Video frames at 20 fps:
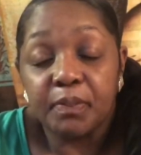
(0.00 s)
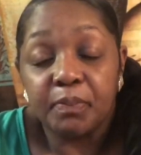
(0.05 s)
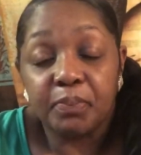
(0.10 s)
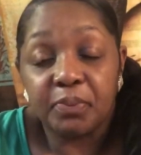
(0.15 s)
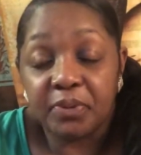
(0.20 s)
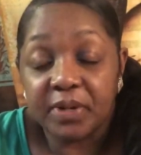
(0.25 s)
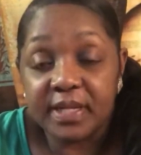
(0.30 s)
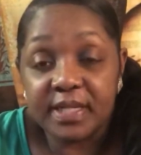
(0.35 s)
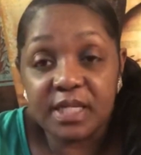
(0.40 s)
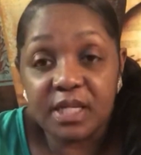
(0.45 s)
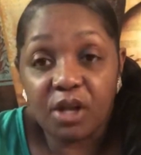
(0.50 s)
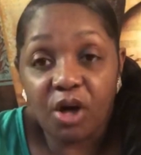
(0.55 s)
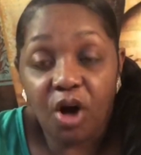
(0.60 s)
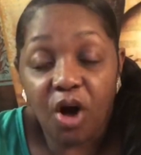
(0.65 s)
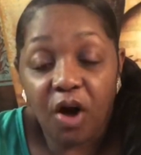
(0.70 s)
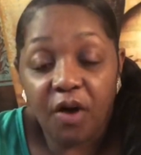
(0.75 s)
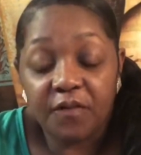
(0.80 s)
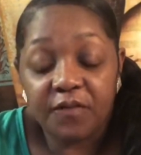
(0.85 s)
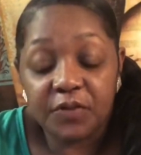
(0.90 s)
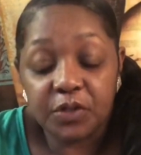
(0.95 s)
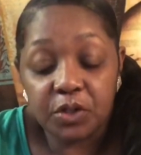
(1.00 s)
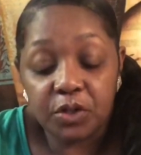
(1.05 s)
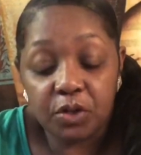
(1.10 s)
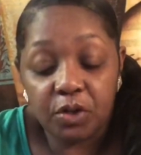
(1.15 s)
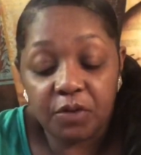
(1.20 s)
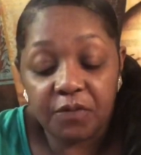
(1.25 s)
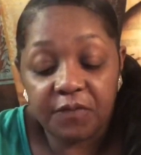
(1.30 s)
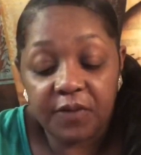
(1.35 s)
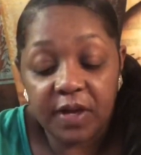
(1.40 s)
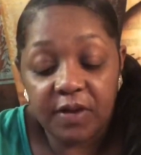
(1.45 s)
print it off to
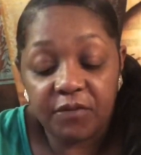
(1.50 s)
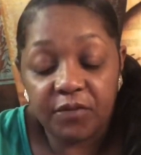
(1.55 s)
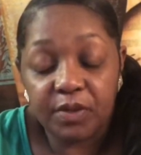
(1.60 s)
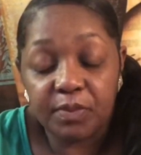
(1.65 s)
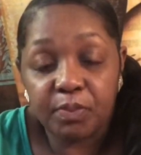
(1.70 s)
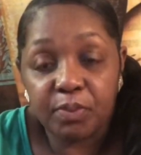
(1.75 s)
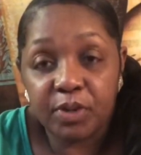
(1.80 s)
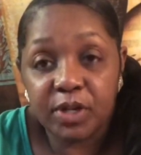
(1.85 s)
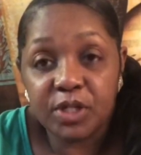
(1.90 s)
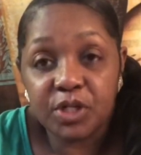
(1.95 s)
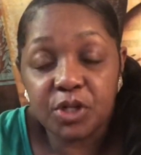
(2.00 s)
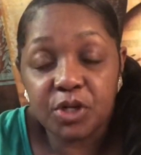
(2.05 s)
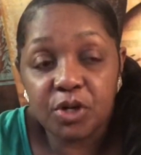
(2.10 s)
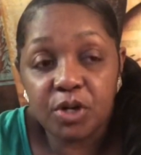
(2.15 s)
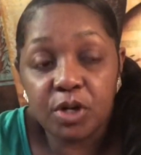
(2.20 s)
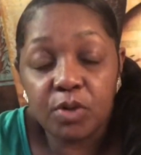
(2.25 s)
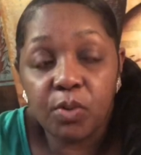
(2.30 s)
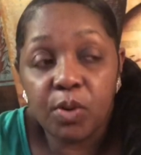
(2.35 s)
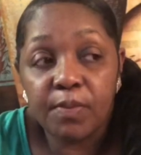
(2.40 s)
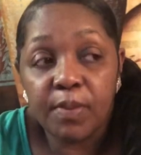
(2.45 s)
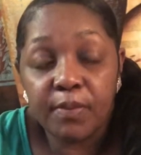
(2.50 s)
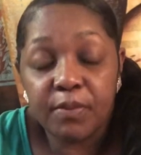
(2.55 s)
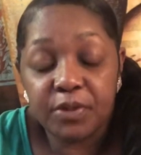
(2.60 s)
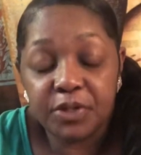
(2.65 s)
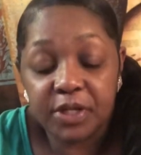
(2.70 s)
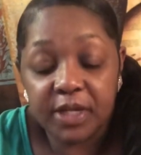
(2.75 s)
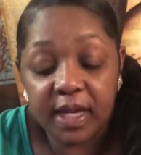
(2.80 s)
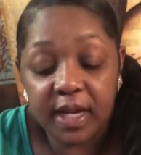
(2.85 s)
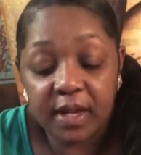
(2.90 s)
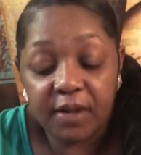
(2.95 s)
your favorite printer. Remember
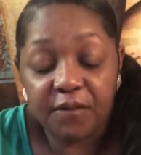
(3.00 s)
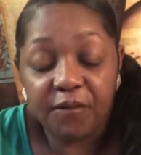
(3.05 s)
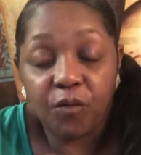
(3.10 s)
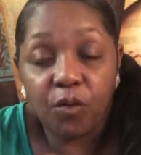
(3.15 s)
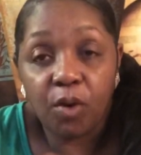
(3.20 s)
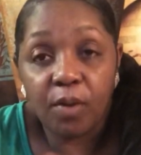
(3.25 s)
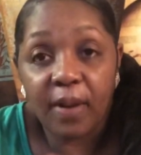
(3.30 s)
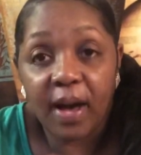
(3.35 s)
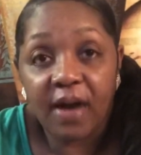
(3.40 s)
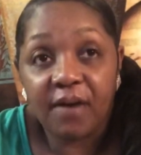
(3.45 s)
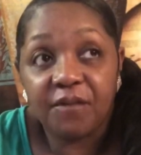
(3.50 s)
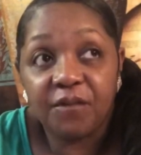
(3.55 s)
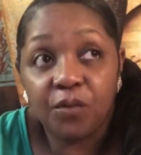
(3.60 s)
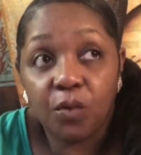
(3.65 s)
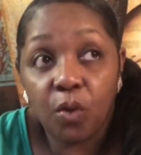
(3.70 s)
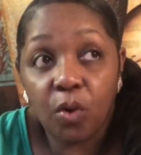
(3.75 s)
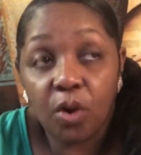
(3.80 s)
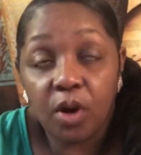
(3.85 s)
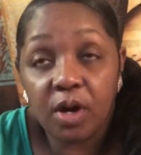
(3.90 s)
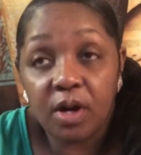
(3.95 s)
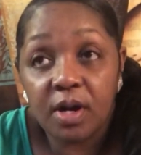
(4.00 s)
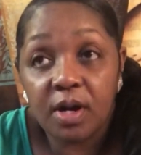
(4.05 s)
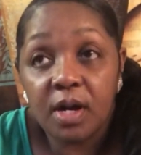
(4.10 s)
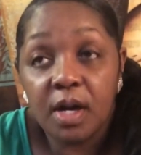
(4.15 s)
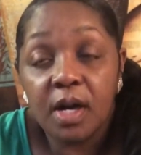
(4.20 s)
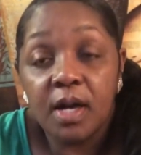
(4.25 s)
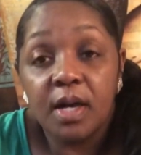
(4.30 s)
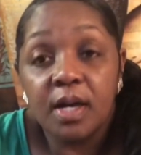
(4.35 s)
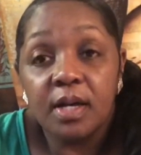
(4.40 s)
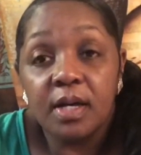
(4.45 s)
to get a 4x4
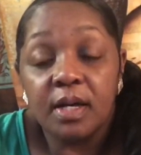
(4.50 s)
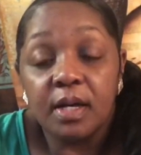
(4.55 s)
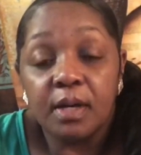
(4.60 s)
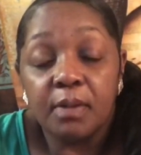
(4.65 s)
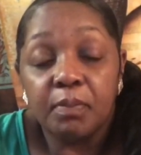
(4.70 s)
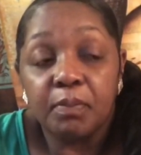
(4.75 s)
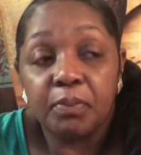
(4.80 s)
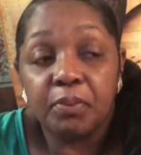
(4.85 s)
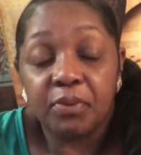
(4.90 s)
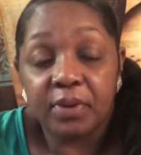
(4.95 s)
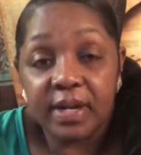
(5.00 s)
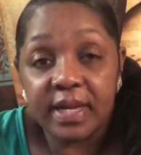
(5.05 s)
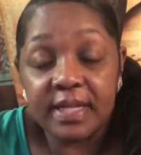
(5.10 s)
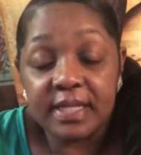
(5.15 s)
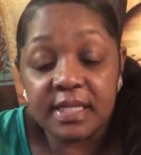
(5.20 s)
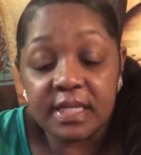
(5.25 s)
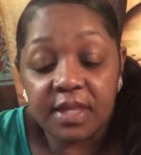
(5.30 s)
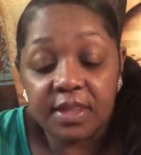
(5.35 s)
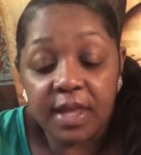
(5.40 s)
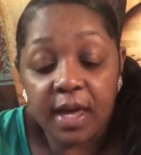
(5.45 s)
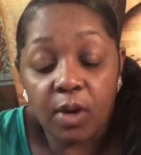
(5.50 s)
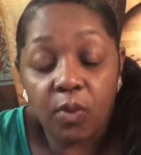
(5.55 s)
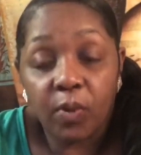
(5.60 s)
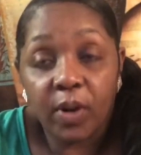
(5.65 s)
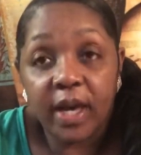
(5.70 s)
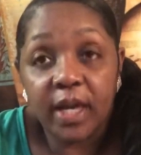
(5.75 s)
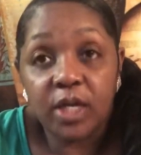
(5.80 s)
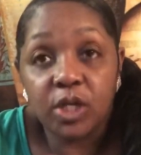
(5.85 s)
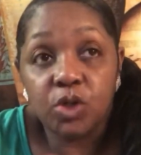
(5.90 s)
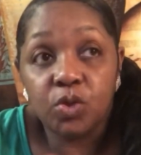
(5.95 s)
print. That
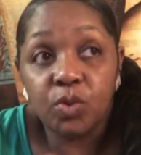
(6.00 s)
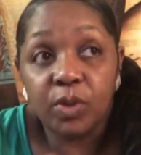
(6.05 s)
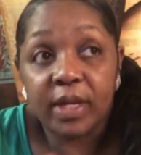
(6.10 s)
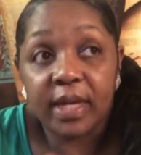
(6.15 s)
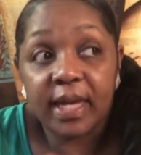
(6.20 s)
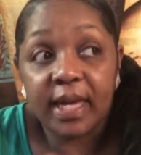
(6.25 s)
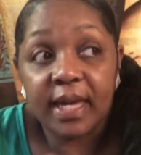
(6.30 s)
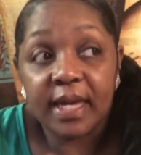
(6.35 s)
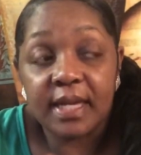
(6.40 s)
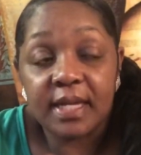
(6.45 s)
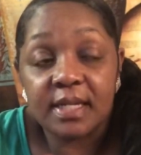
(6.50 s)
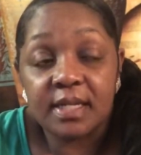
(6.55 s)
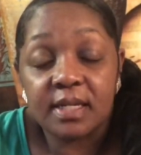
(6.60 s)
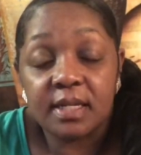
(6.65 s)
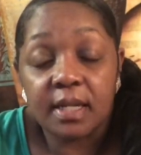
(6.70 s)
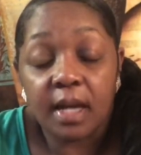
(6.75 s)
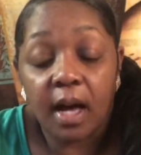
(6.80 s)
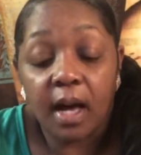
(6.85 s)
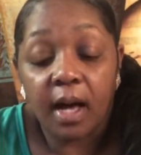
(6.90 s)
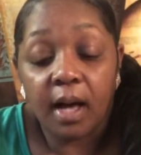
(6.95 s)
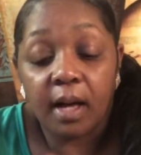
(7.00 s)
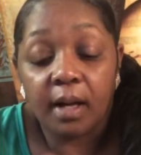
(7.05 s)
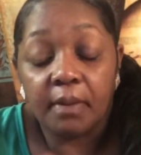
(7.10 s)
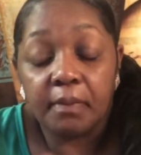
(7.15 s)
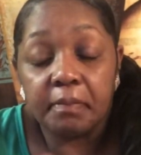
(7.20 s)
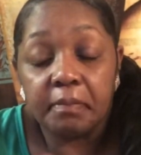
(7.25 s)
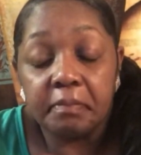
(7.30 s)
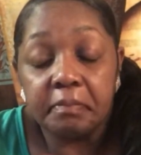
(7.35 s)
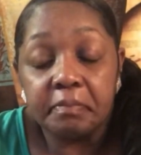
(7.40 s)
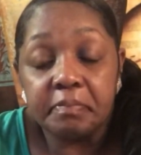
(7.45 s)
way you
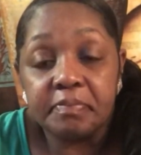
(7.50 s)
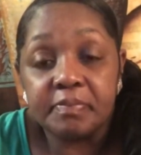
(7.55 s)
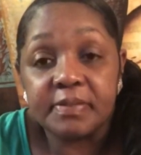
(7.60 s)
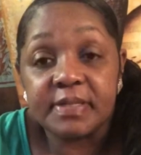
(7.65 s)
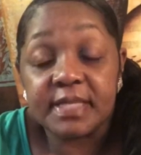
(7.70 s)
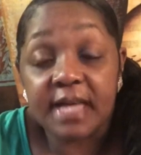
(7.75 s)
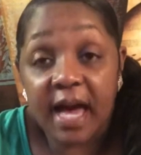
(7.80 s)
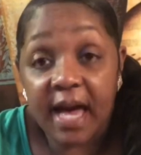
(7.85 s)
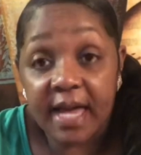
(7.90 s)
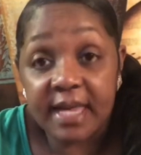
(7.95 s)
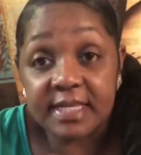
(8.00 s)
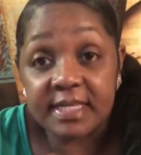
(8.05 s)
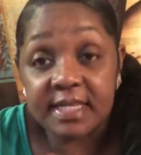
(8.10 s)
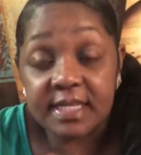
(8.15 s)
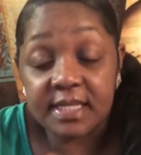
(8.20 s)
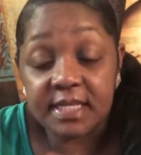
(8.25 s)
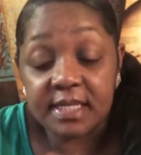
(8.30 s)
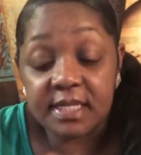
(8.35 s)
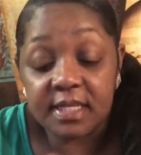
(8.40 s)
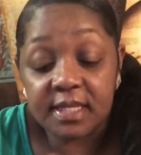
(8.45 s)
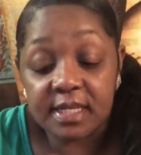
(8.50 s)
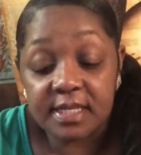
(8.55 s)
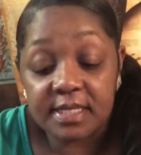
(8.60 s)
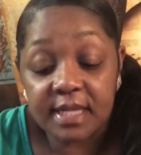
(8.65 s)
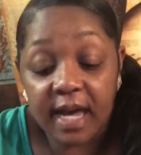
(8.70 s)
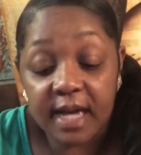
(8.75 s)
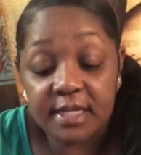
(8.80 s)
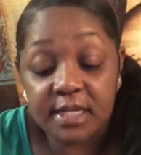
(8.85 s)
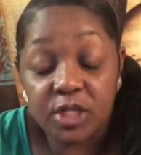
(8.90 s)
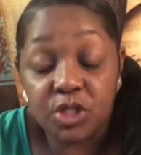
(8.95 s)
can size it to the
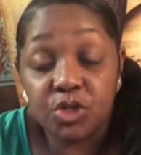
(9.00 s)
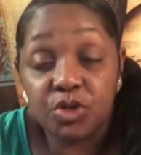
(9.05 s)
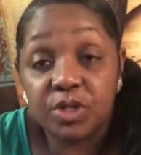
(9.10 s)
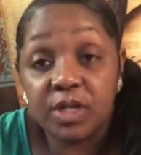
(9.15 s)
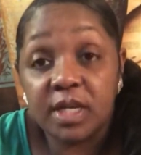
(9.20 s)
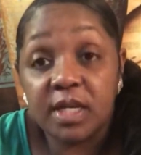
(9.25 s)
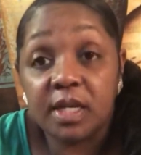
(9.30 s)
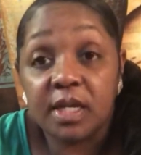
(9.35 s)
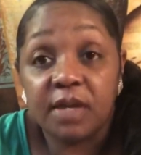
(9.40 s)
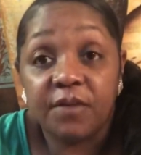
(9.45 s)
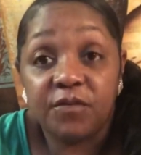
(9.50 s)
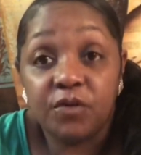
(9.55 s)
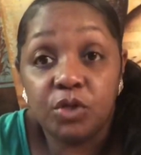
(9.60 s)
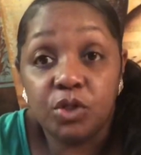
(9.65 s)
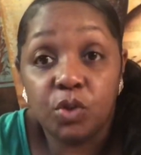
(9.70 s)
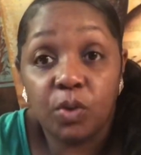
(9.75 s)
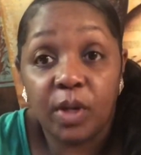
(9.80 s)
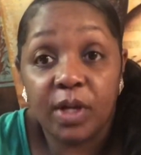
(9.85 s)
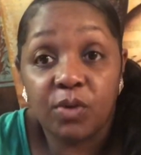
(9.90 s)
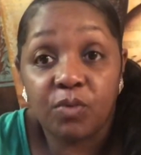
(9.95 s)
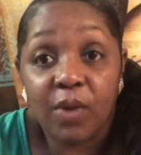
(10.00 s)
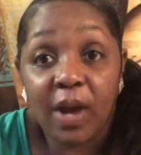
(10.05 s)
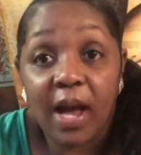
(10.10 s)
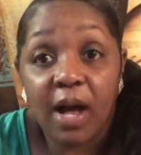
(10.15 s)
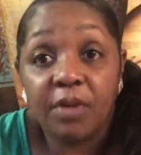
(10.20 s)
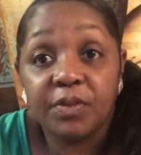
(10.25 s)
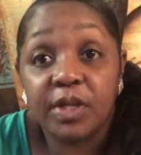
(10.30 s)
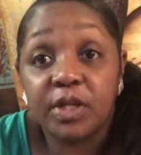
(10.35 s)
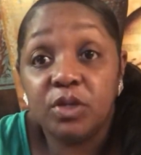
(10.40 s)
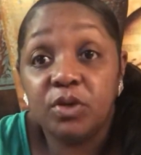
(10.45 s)
size that you're needing. If you're doing
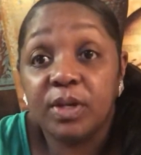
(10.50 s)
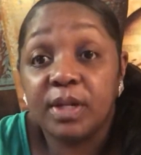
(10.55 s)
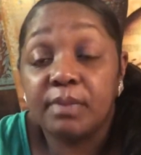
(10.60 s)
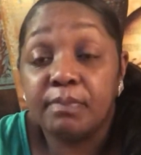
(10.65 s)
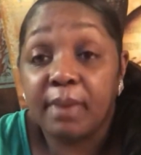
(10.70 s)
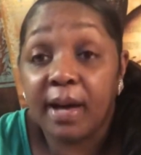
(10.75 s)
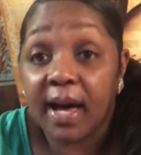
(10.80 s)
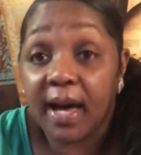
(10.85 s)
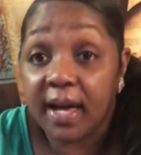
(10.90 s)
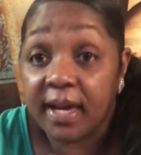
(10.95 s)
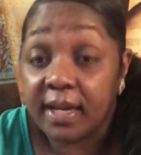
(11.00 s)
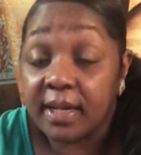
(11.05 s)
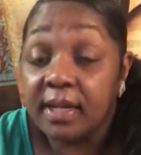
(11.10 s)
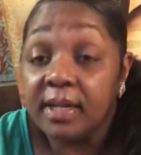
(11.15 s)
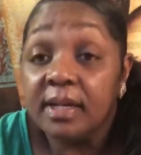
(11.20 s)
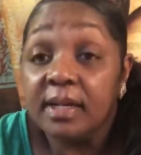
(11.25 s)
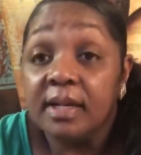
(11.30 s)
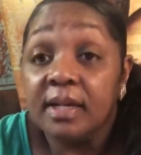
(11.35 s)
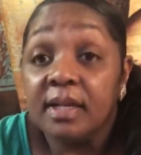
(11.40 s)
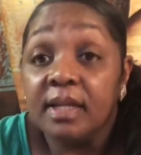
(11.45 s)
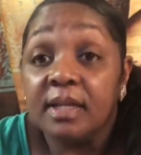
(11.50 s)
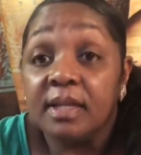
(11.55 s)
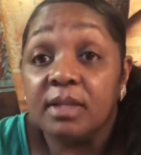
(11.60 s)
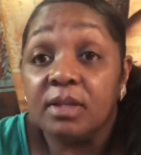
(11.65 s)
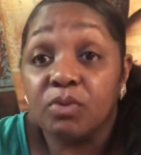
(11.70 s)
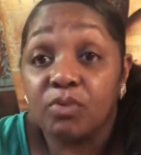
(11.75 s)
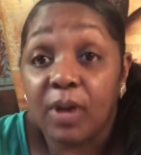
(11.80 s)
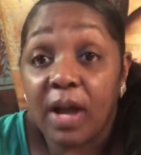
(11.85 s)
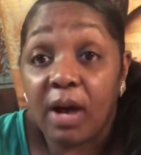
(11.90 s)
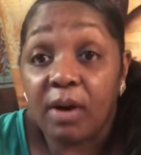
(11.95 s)
round, then you can buy
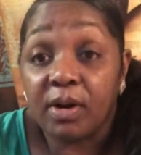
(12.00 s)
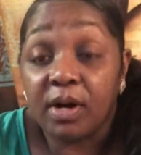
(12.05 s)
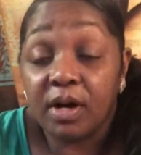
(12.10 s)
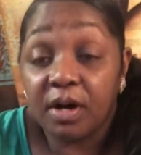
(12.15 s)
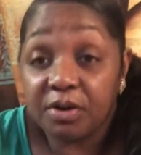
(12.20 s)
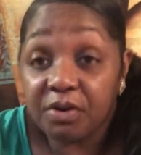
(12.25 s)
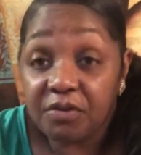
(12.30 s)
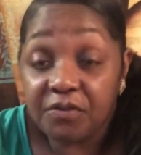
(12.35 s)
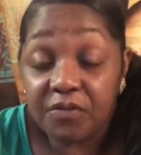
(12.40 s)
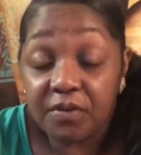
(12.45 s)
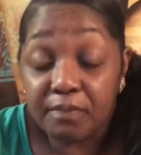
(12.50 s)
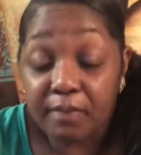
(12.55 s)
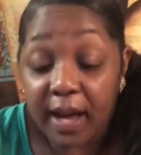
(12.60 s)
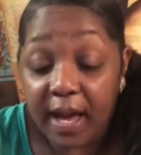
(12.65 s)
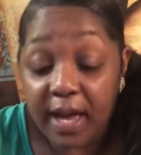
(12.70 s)
the round cutter from